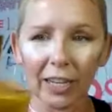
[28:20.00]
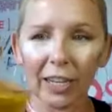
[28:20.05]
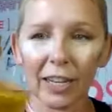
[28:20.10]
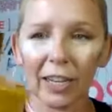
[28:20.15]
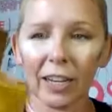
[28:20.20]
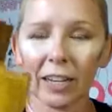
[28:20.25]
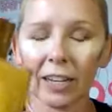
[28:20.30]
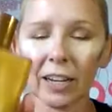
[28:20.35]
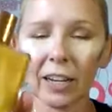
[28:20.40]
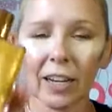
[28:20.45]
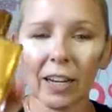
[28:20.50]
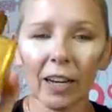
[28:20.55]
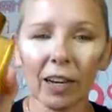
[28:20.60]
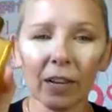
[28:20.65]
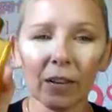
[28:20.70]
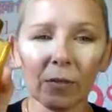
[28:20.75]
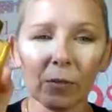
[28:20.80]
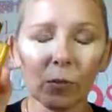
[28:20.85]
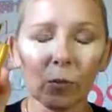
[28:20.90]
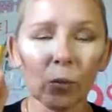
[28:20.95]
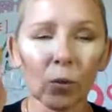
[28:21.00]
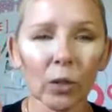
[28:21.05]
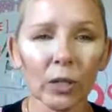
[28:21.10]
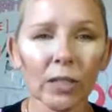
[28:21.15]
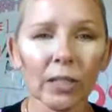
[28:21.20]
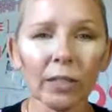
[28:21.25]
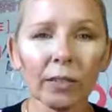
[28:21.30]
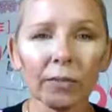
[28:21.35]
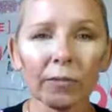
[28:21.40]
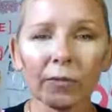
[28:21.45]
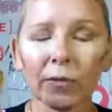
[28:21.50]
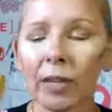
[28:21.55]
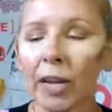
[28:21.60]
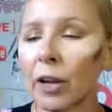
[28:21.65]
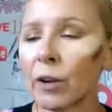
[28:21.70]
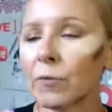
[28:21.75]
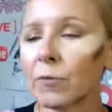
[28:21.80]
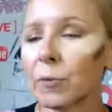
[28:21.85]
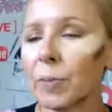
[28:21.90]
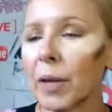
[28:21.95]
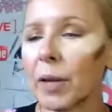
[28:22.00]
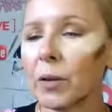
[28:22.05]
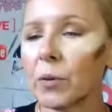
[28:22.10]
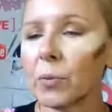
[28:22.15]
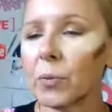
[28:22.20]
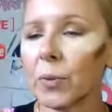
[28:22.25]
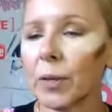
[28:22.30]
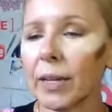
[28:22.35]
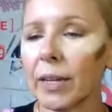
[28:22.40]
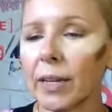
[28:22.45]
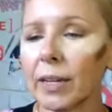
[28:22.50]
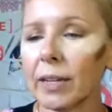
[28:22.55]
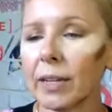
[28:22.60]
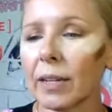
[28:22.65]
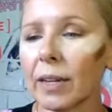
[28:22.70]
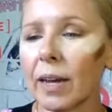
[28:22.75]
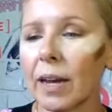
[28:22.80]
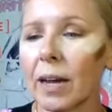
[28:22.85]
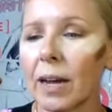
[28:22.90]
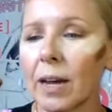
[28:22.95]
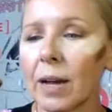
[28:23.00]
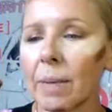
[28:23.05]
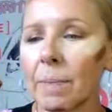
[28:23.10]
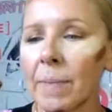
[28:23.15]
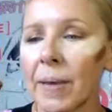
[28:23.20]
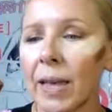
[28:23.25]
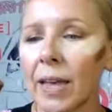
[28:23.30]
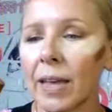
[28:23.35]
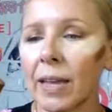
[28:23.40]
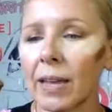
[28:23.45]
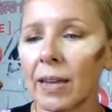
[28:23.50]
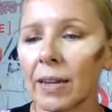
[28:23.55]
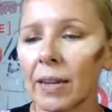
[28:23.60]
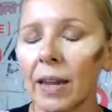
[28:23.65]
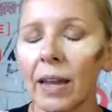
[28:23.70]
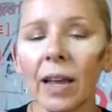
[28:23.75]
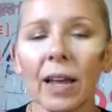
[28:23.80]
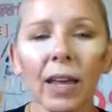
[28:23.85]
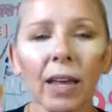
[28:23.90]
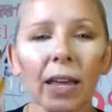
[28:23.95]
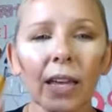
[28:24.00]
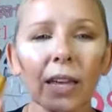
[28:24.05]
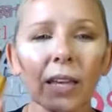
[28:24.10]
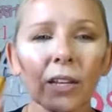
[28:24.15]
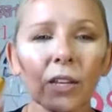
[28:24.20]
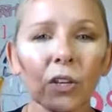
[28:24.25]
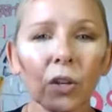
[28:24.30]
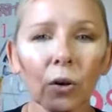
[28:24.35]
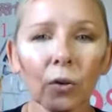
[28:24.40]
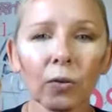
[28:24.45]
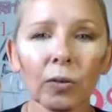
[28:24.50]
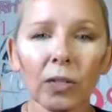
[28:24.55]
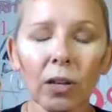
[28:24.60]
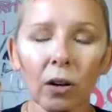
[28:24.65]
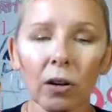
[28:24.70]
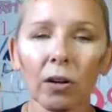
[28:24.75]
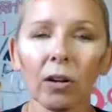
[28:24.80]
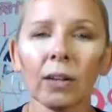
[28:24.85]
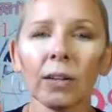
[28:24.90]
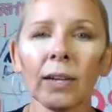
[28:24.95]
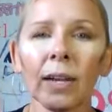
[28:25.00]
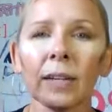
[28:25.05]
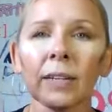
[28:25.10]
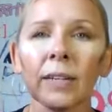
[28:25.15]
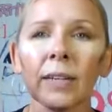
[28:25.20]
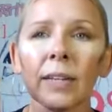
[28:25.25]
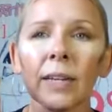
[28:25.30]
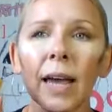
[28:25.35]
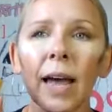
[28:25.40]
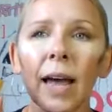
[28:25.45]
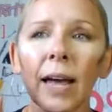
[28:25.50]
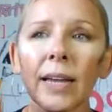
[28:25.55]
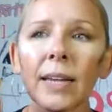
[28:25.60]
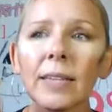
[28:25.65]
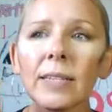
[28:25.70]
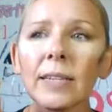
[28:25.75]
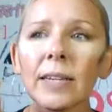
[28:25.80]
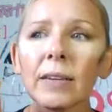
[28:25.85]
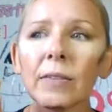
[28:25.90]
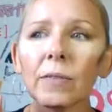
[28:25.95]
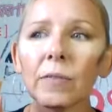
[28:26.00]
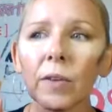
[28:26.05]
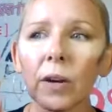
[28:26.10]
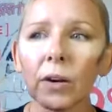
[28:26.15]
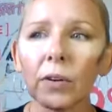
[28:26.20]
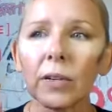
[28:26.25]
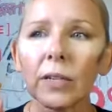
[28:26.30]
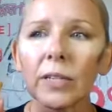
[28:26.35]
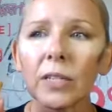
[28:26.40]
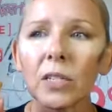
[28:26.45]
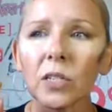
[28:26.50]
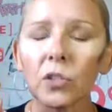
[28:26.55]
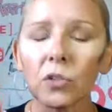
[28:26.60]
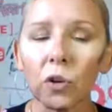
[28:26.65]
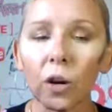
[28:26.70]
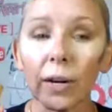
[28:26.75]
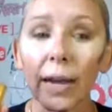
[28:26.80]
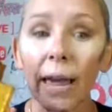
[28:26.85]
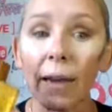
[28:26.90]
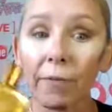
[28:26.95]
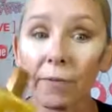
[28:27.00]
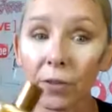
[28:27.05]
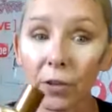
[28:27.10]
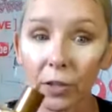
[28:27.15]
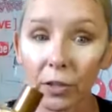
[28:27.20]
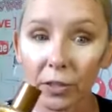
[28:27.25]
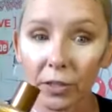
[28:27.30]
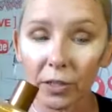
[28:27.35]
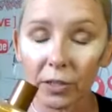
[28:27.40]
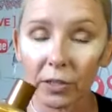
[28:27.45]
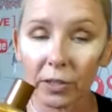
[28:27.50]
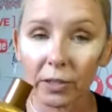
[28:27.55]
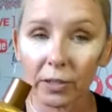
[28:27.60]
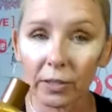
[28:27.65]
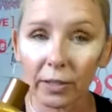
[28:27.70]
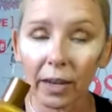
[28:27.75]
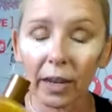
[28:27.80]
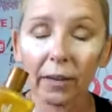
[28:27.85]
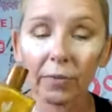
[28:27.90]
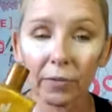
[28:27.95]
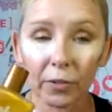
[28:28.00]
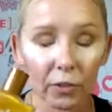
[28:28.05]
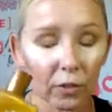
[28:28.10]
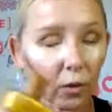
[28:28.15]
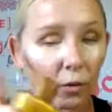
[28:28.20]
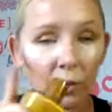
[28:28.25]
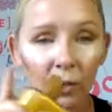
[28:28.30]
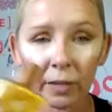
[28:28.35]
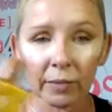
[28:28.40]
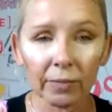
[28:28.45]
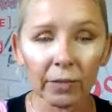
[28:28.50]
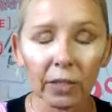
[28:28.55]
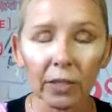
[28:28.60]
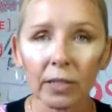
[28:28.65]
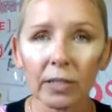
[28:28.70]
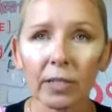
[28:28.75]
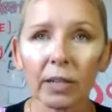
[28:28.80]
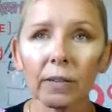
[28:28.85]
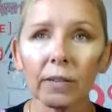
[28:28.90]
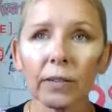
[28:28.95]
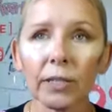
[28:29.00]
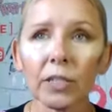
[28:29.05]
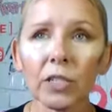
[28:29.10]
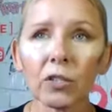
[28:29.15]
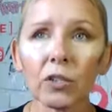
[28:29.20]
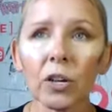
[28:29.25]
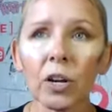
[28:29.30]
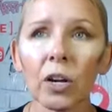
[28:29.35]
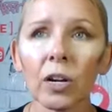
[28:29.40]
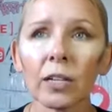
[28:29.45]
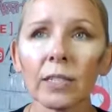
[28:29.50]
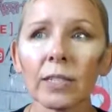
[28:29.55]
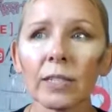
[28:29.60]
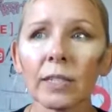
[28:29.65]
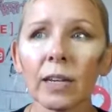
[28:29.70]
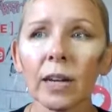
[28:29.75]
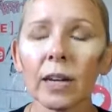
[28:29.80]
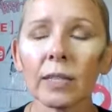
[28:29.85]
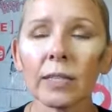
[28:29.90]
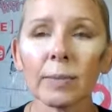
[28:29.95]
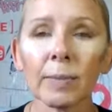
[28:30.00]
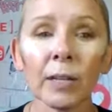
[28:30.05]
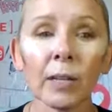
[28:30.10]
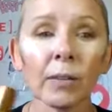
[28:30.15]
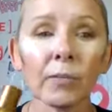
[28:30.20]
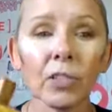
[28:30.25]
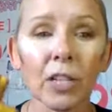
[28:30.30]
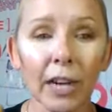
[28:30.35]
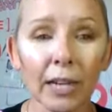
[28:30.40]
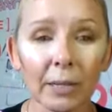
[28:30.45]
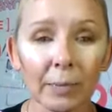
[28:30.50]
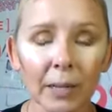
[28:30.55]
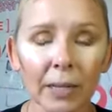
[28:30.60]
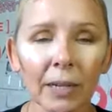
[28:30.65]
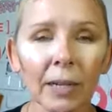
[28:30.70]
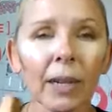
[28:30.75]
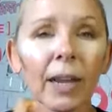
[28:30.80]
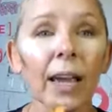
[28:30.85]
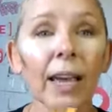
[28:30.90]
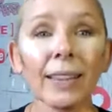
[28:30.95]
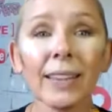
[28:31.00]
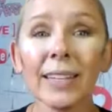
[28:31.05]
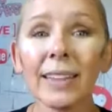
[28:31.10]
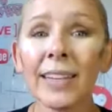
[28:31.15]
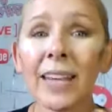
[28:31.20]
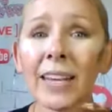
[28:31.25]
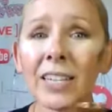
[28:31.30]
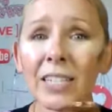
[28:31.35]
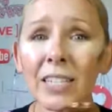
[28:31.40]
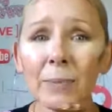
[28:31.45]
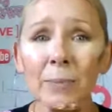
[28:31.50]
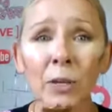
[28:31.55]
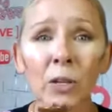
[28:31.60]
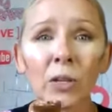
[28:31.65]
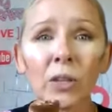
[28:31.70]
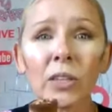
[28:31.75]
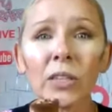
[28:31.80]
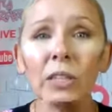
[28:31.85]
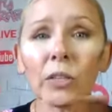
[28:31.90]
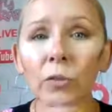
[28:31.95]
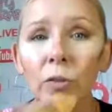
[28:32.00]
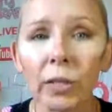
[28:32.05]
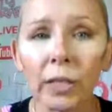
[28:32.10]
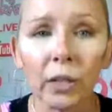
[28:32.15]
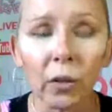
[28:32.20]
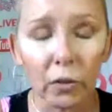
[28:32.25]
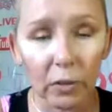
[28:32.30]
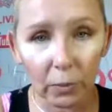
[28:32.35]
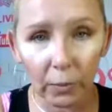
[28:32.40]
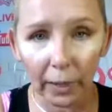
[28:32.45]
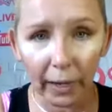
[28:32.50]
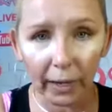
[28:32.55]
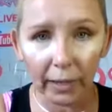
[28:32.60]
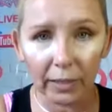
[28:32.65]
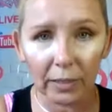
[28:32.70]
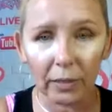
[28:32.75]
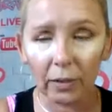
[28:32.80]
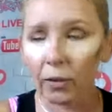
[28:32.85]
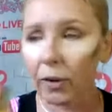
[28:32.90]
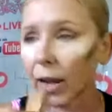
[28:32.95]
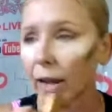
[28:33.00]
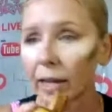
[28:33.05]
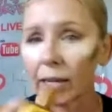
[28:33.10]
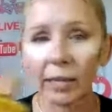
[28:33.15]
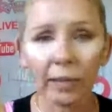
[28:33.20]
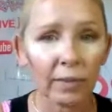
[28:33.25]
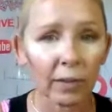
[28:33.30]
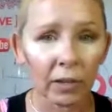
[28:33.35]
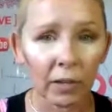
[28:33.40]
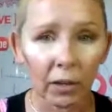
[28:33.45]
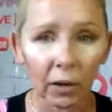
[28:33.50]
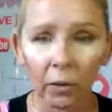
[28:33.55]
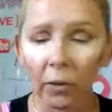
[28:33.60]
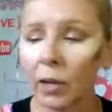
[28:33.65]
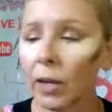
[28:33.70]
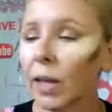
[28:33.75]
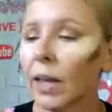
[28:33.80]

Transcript: And I've worn it now for about a week. Um, and it goes on and it has a very strong at first at first only at first a very strong uh, smell of jasmine and then that smell literally goes away so i don't even know